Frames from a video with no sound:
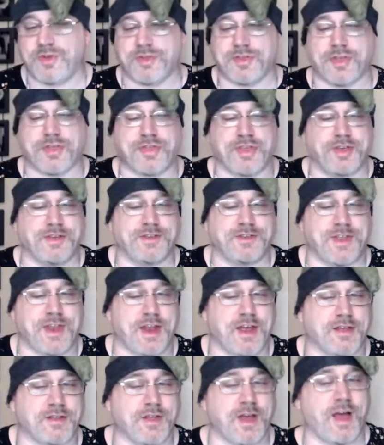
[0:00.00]
things that
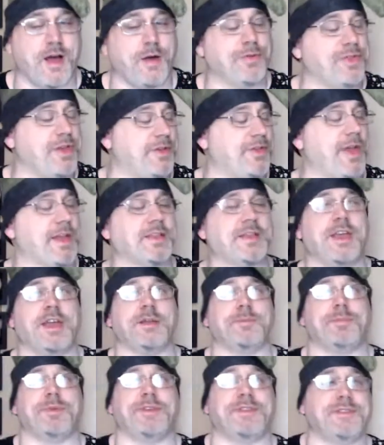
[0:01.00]
are out there that
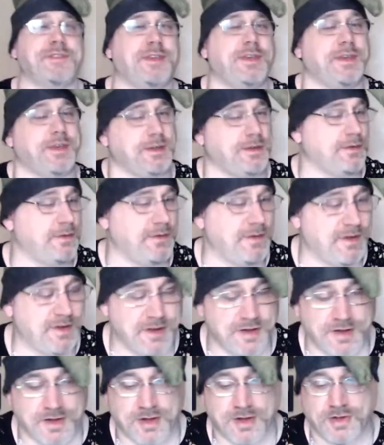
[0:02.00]
can't be seen,
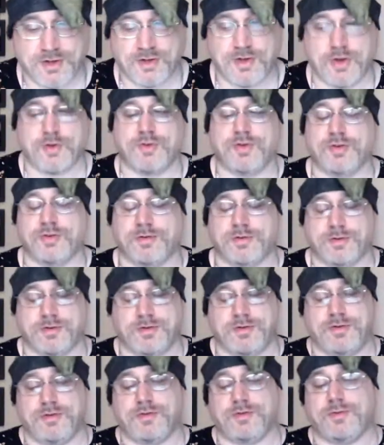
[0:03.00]
you know,
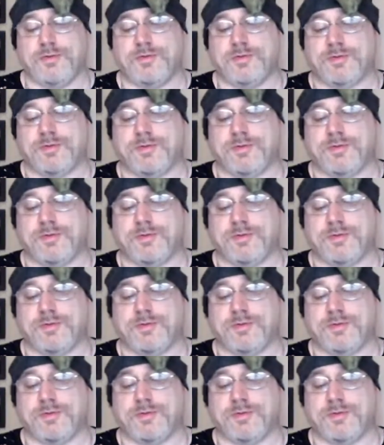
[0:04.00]
you'll